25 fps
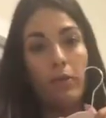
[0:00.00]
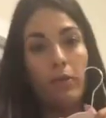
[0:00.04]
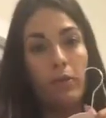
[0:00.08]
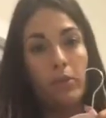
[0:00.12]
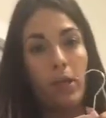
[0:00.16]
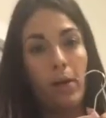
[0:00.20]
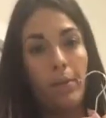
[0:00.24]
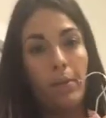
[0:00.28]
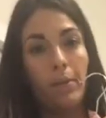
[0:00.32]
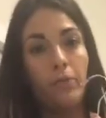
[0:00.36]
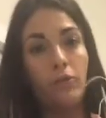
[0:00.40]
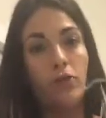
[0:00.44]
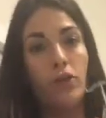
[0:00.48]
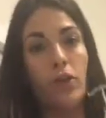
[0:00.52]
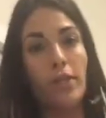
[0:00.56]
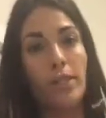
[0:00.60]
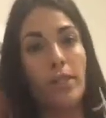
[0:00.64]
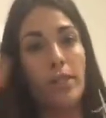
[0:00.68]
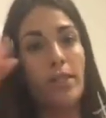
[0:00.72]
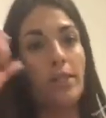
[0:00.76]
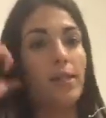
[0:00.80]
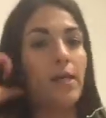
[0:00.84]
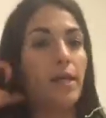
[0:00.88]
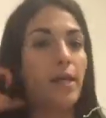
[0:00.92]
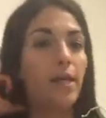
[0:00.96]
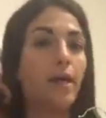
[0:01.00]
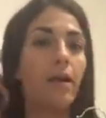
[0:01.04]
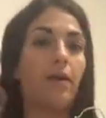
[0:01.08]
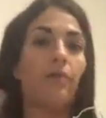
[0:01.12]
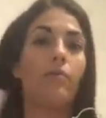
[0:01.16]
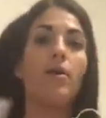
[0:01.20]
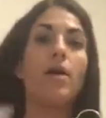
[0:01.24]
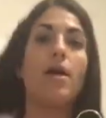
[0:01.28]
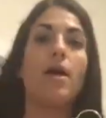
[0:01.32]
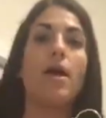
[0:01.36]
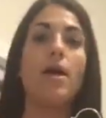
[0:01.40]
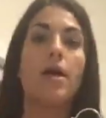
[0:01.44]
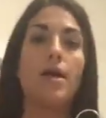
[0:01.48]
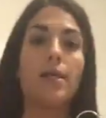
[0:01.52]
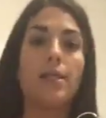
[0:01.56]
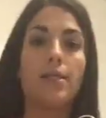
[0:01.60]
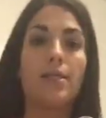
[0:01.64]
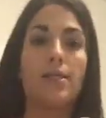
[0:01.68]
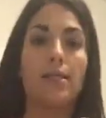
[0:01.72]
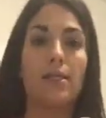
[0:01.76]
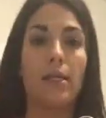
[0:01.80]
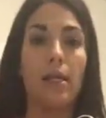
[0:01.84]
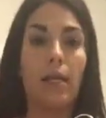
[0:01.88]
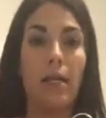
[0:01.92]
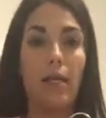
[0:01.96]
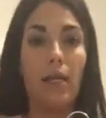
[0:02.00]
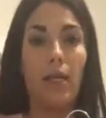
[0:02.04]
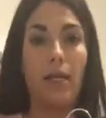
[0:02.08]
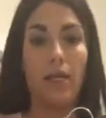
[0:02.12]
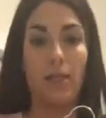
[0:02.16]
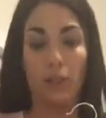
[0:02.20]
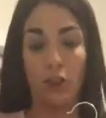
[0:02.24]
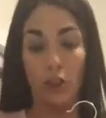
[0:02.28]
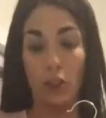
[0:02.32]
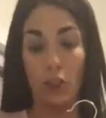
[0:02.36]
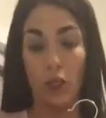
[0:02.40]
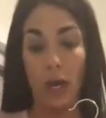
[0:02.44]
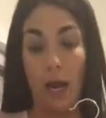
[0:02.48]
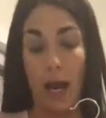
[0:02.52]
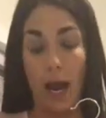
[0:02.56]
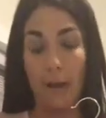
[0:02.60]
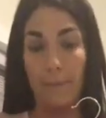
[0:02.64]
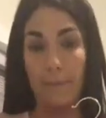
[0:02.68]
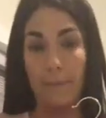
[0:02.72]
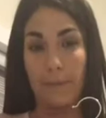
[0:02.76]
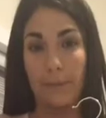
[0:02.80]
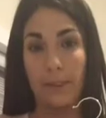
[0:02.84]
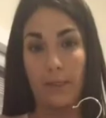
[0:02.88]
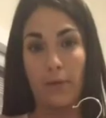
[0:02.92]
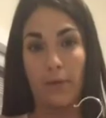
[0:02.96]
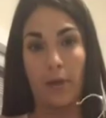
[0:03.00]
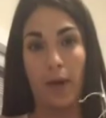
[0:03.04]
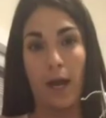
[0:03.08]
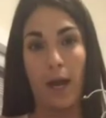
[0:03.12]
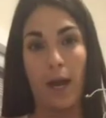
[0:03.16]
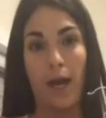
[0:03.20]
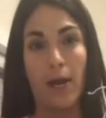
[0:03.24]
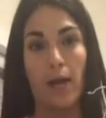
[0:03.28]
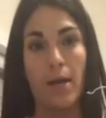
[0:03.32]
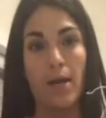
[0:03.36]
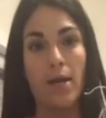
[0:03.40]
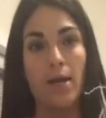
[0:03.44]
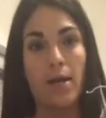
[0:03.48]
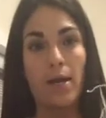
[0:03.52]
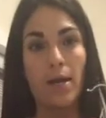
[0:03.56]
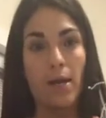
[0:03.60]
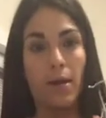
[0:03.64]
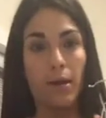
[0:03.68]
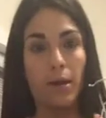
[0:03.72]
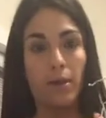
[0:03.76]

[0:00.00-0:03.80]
over top of dresses that have skinny straps, okay?